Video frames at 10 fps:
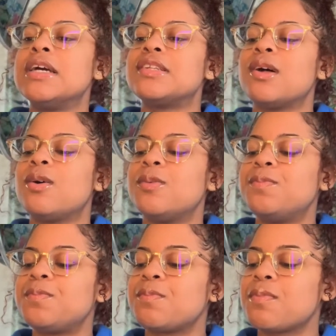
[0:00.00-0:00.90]
So
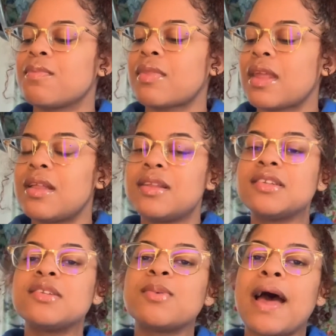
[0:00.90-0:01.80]

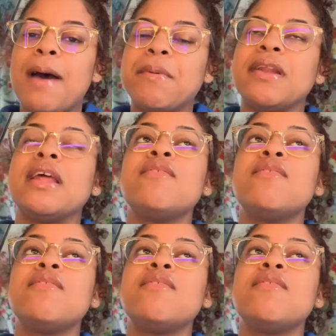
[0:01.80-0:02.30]
this is what happened.